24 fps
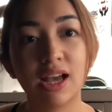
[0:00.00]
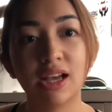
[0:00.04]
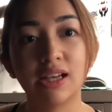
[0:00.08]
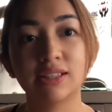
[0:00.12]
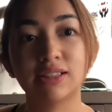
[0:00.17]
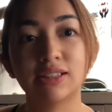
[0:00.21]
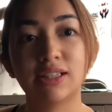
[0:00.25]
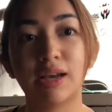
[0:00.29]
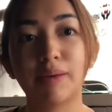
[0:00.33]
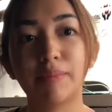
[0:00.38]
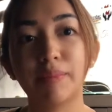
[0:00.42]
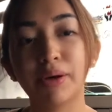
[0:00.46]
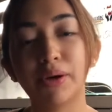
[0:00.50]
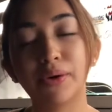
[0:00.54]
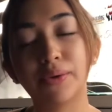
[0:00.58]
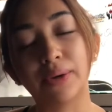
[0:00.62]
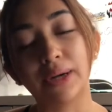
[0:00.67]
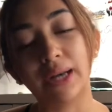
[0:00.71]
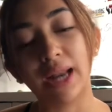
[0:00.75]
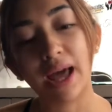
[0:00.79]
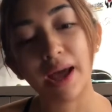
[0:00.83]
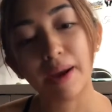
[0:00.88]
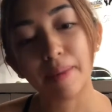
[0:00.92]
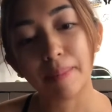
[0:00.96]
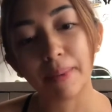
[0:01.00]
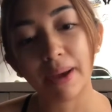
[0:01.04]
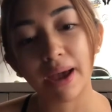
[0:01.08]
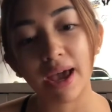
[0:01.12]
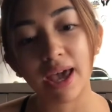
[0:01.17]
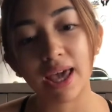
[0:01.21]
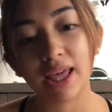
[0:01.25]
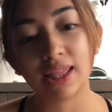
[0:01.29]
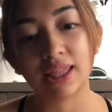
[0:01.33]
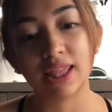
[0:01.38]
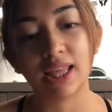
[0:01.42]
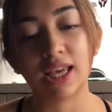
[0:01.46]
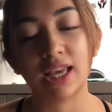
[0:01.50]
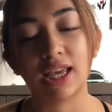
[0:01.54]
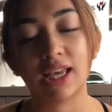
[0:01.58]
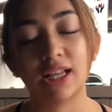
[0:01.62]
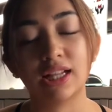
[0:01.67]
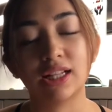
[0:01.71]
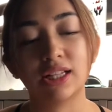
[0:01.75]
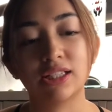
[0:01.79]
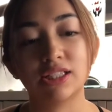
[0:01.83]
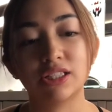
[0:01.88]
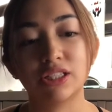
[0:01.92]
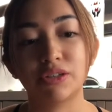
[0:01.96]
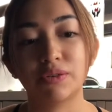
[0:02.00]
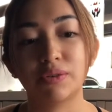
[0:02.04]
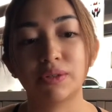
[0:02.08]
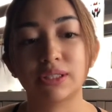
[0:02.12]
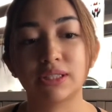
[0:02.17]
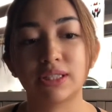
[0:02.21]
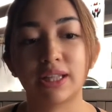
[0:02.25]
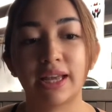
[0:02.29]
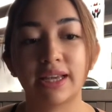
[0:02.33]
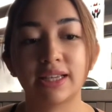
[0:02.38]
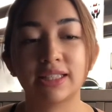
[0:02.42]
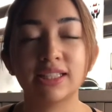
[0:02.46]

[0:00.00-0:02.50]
Sabi ko, wala pa. And then, she was like,